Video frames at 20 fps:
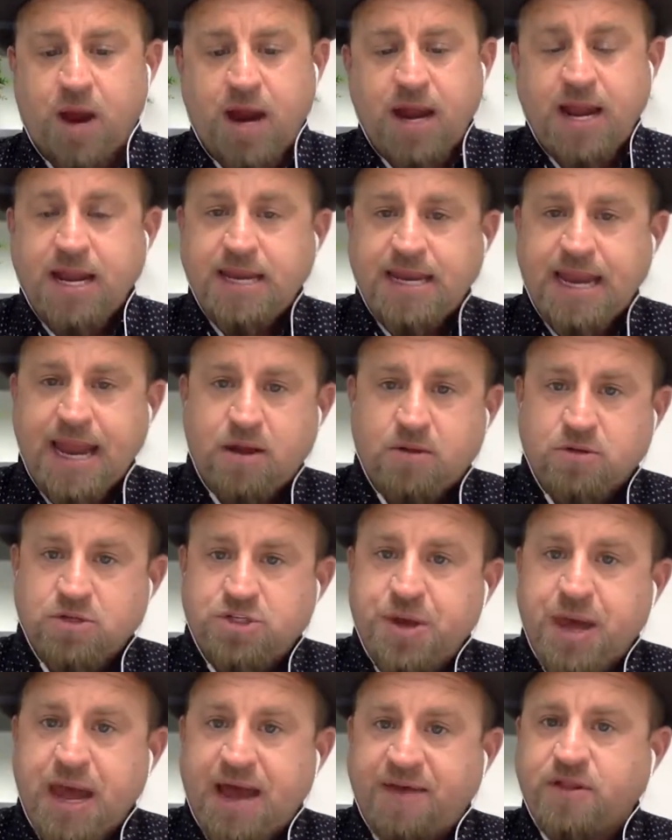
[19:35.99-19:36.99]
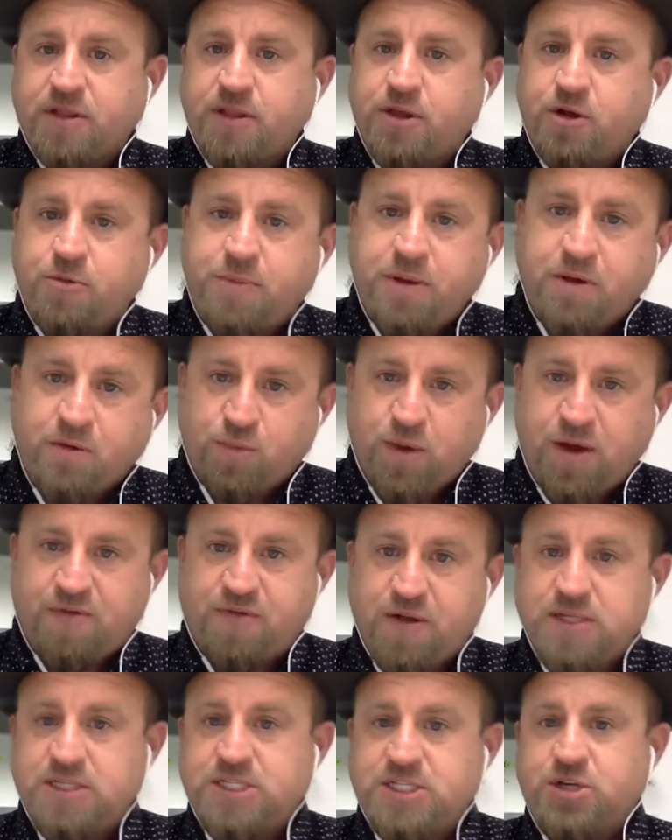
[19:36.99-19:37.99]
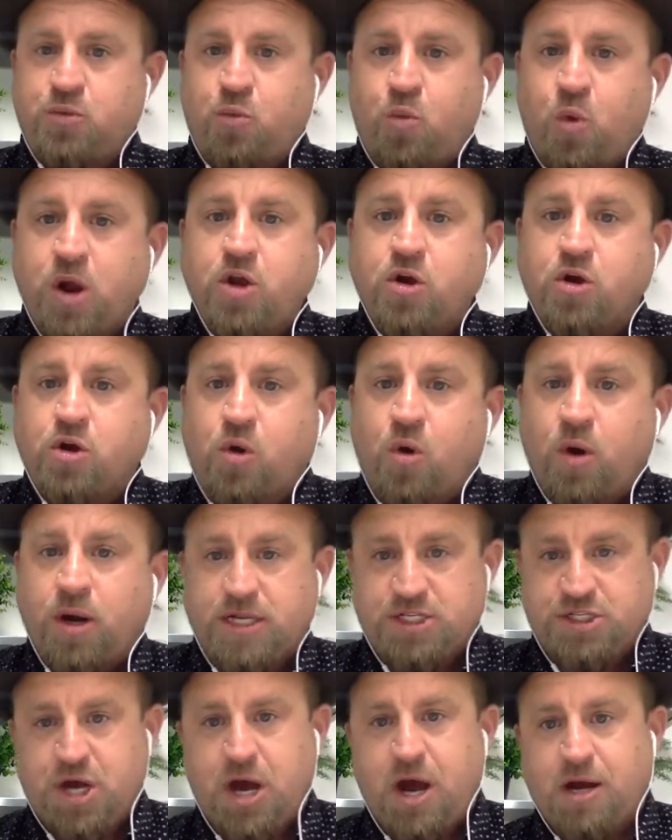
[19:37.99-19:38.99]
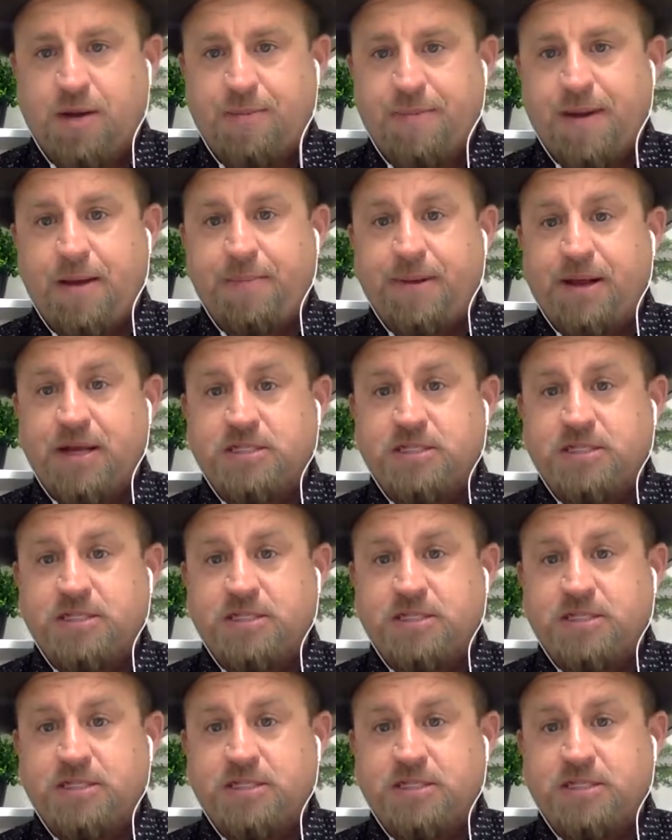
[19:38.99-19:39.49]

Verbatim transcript: write it down so you have a little bit of reference to what you're going to talk about.